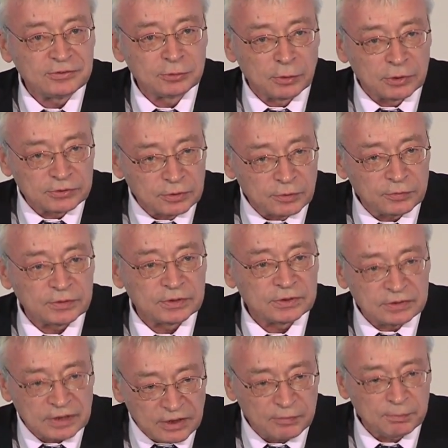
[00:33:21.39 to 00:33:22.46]
sorts of
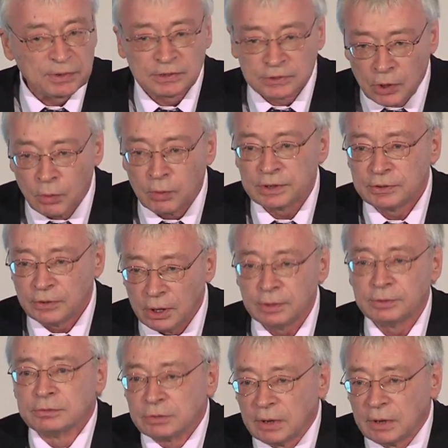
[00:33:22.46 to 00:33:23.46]
things have been going on